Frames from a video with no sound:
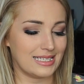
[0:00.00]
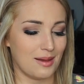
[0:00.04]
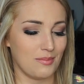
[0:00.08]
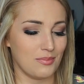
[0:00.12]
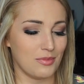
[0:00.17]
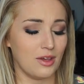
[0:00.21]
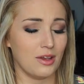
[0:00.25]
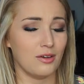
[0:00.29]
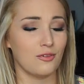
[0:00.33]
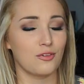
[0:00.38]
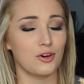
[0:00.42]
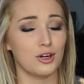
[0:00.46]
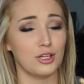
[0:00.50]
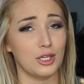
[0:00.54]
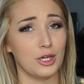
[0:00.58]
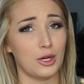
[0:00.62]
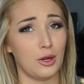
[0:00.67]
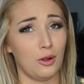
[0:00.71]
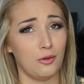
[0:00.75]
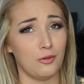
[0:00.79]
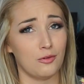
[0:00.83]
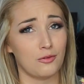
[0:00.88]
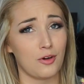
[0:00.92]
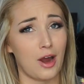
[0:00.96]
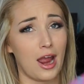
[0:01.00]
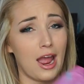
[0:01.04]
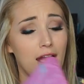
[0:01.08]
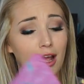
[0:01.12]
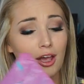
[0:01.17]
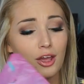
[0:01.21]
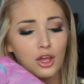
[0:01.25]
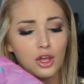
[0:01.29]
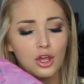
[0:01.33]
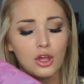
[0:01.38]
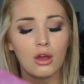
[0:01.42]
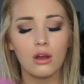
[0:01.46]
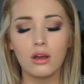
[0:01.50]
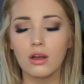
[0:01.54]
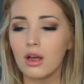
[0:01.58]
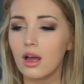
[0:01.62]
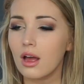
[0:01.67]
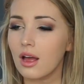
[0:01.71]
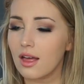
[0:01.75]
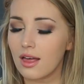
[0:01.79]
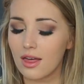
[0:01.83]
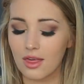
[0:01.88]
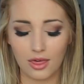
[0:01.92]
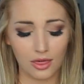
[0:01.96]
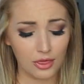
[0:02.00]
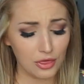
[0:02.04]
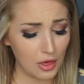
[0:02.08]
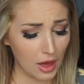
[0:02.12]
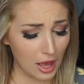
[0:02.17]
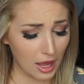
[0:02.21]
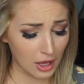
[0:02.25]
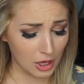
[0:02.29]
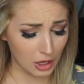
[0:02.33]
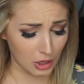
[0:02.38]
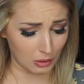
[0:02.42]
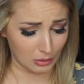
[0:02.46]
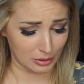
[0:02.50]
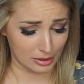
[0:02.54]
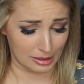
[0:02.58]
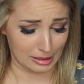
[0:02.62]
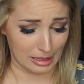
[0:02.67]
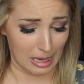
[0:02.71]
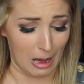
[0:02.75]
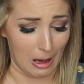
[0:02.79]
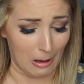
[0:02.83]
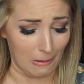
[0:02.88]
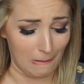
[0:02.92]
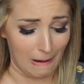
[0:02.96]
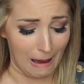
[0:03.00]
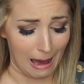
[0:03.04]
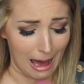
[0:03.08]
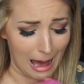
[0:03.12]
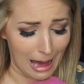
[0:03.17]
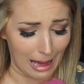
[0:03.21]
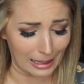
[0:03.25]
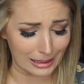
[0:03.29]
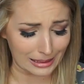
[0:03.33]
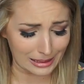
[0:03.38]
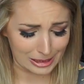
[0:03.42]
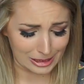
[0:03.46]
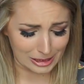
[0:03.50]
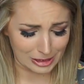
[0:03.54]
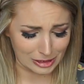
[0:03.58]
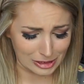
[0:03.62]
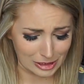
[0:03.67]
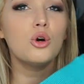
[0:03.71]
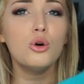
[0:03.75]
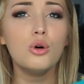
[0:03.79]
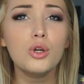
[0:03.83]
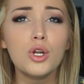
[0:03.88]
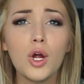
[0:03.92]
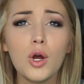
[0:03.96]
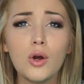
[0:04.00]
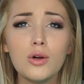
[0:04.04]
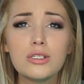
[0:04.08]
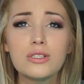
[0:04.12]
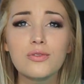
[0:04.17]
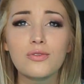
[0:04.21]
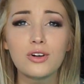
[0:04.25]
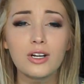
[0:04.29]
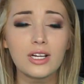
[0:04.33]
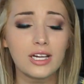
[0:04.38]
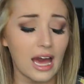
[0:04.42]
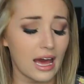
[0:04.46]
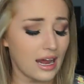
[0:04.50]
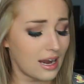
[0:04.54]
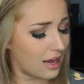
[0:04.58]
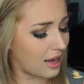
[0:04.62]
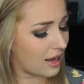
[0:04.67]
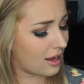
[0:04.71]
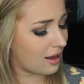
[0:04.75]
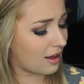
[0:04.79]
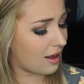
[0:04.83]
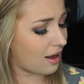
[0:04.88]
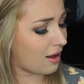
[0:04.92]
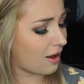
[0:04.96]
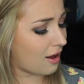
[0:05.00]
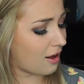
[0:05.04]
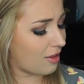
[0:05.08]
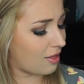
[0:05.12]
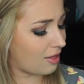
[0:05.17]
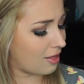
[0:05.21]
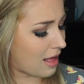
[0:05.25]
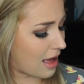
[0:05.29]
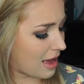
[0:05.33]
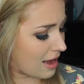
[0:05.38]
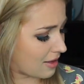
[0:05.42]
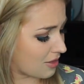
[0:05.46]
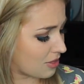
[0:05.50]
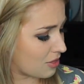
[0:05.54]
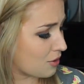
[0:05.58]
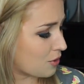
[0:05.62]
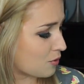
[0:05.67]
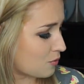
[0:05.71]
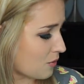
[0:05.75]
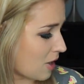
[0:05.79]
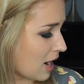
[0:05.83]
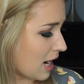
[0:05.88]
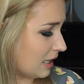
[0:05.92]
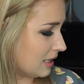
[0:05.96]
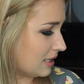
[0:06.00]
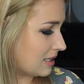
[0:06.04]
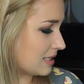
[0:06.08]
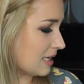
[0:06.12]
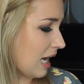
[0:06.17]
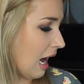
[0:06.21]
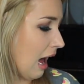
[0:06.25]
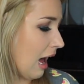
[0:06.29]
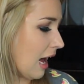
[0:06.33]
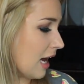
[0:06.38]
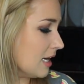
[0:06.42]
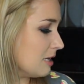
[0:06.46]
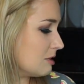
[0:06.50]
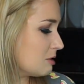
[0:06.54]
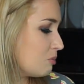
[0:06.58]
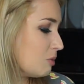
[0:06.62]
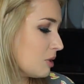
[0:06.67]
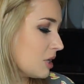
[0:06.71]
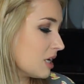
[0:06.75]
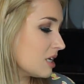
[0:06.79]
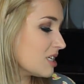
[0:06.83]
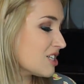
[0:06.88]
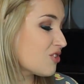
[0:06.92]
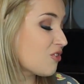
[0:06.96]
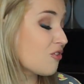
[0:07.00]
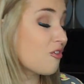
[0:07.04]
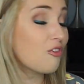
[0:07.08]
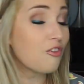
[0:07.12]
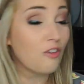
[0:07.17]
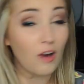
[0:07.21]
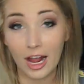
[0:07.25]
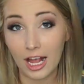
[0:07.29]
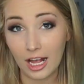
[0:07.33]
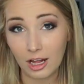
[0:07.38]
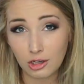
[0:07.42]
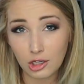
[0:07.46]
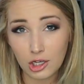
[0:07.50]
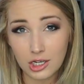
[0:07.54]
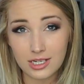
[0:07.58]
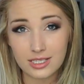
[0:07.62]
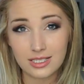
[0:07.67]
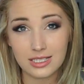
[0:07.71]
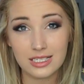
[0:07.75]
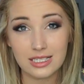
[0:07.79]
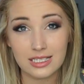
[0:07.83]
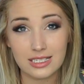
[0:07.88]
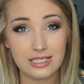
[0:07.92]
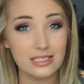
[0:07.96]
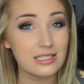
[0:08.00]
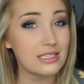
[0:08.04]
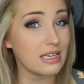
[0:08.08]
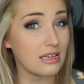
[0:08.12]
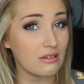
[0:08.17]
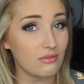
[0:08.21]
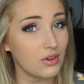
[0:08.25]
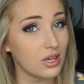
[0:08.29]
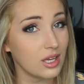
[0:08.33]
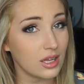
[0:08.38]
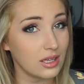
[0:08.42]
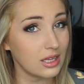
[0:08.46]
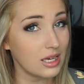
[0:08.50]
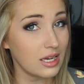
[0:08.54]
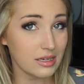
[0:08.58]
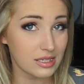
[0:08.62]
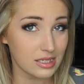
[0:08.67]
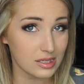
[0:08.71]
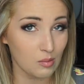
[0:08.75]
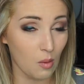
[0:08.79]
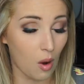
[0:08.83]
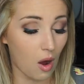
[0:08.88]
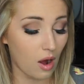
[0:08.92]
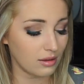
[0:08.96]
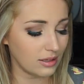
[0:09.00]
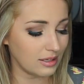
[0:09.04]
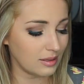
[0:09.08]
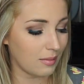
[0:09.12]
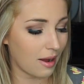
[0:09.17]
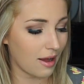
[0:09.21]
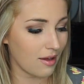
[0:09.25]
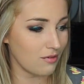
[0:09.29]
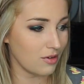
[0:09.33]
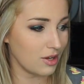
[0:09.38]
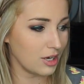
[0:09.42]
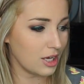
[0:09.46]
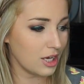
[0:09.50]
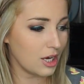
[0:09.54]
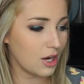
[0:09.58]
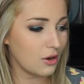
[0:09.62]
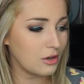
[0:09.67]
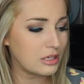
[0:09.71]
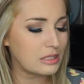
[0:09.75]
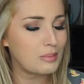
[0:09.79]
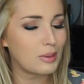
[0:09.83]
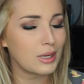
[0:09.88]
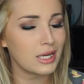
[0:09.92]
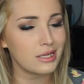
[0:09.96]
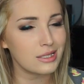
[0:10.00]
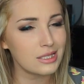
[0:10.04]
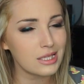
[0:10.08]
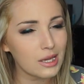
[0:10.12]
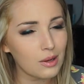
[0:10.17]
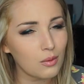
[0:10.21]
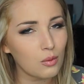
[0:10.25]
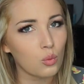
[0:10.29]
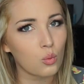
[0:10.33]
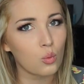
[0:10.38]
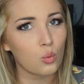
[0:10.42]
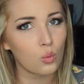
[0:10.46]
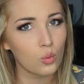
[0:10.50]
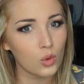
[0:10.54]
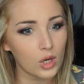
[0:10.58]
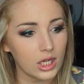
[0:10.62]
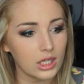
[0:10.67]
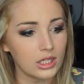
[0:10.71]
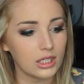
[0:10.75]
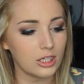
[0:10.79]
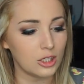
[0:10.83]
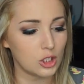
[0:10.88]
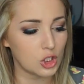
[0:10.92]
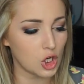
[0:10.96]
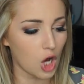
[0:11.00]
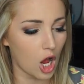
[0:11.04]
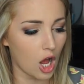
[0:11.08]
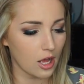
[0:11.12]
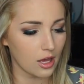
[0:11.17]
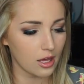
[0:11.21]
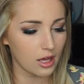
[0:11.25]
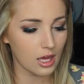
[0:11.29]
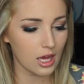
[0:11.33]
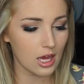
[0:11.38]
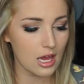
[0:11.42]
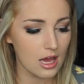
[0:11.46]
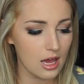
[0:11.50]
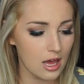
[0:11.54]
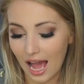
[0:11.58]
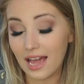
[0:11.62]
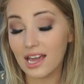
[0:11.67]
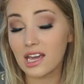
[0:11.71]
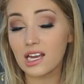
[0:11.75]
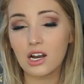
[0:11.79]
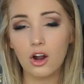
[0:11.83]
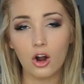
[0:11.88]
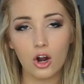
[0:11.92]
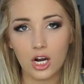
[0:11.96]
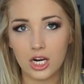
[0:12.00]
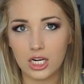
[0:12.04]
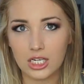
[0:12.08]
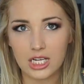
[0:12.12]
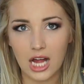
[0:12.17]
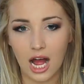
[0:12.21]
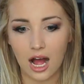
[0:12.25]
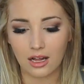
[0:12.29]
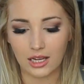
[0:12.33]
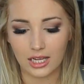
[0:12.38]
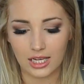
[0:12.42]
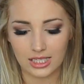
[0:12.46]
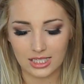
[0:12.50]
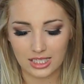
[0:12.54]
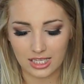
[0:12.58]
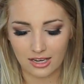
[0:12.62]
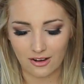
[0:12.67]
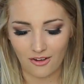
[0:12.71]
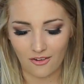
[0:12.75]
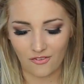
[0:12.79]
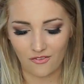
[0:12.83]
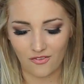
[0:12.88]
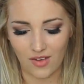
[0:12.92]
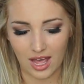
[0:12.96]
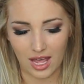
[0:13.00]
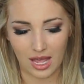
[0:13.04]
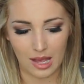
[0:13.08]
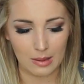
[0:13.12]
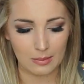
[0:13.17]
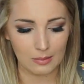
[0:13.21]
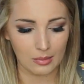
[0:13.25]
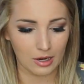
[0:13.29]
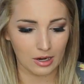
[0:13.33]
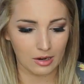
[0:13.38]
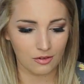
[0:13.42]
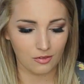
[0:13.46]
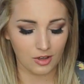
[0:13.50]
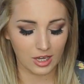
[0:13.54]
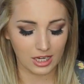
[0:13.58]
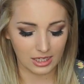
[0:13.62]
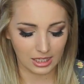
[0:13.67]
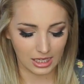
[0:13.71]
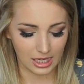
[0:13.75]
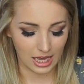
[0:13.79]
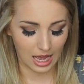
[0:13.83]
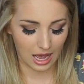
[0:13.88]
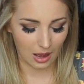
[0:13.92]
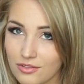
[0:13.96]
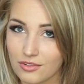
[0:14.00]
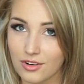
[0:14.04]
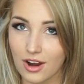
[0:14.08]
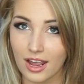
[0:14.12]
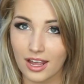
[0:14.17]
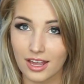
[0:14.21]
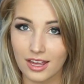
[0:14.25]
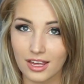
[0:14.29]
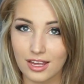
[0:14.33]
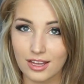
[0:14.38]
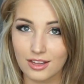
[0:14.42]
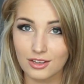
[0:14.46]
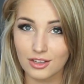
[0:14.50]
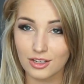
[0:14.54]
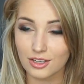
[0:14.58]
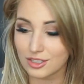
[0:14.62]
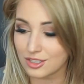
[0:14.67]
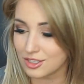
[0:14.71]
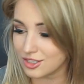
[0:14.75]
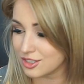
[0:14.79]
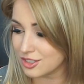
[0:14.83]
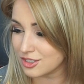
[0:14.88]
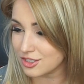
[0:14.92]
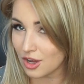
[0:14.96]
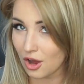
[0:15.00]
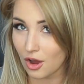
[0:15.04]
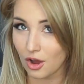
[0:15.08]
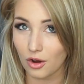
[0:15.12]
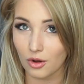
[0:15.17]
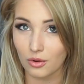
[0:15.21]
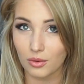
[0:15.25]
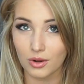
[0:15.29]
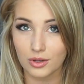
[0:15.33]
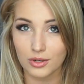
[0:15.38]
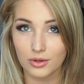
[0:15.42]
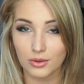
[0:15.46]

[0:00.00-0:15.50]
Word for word: something for little Frank. Thank you so much. Kudos for getting like the right size, because Frank looks deceivingly small in my videos, but he's like really chunky. I can already tell it's gonna fit him perfectly. Frankie looks so